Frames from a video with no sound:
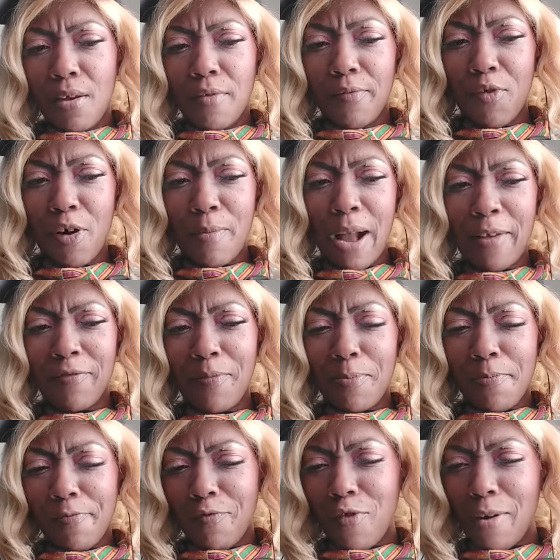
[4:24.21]
for my
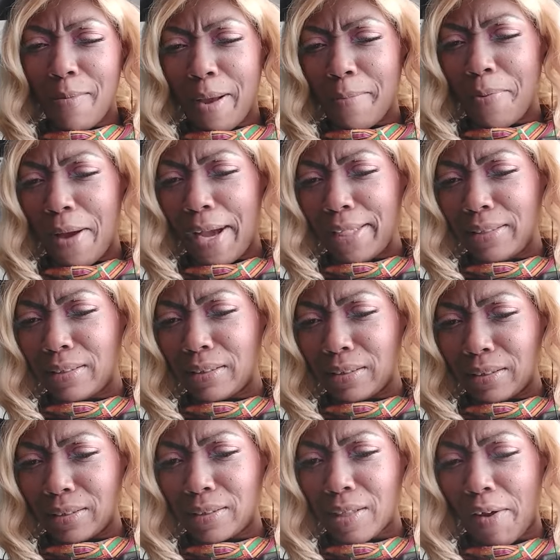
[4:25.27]
for my
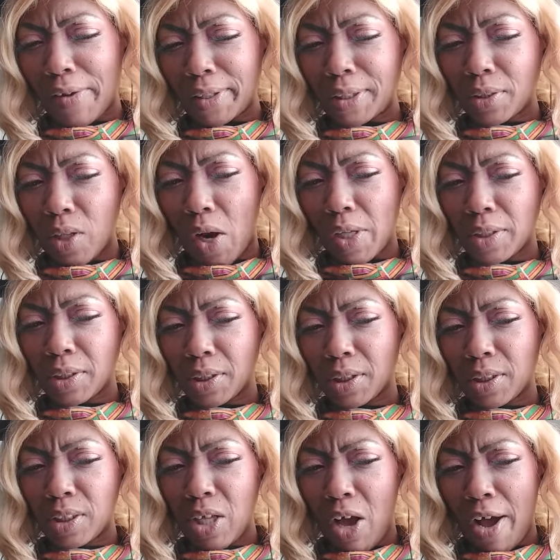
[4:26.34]
Pisces.
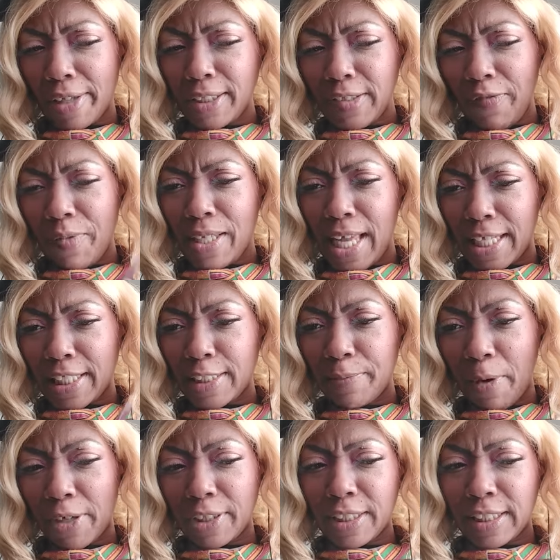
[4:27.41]
So I also feel like this
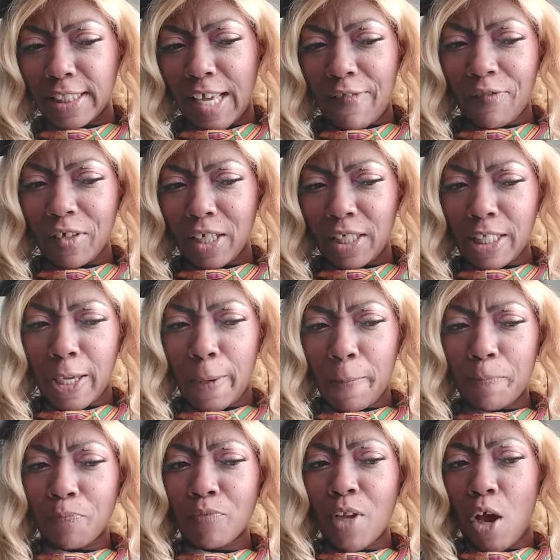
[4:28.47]
person definitely
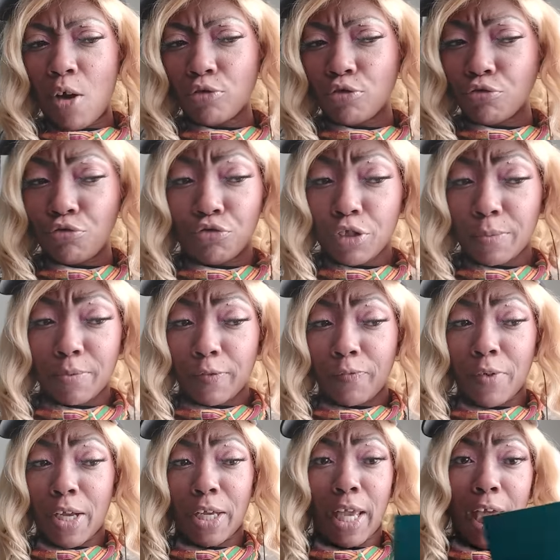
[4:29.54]
knows you drip the
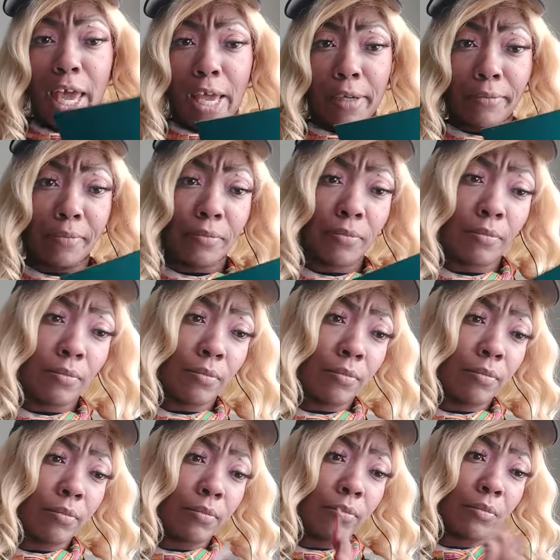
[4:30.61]
fuck out.
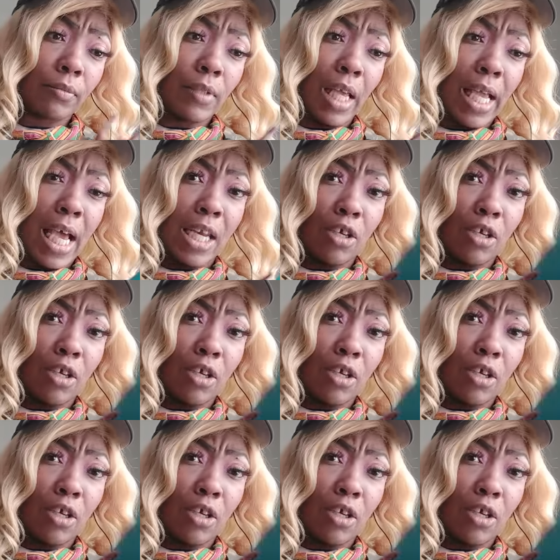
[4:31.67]
They got a